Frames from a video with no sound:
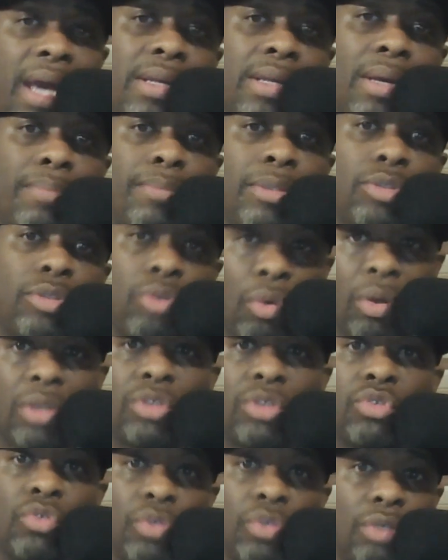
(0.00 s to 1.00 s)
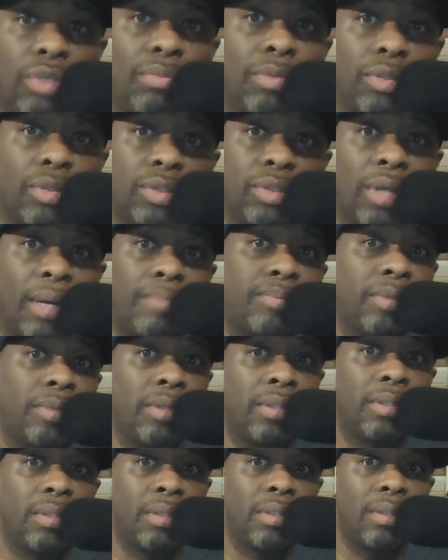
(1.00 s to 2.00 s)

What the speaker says: up and torturing them or something.